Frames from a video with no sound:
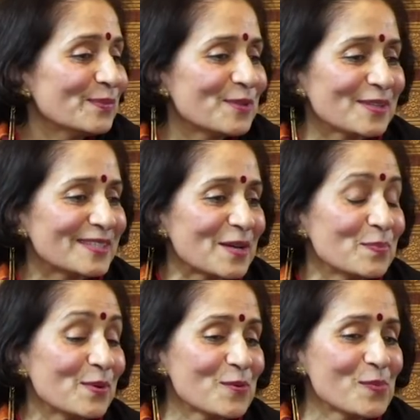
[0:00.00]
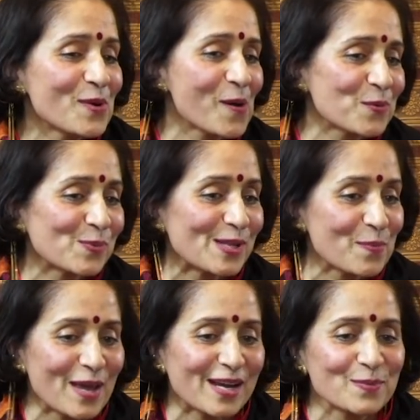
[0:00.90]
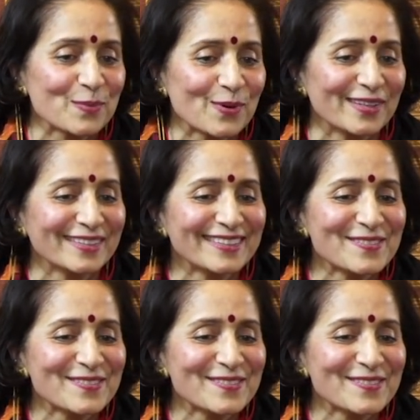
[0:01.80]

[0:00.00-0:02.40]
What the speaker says: things like even how to put the makeup on.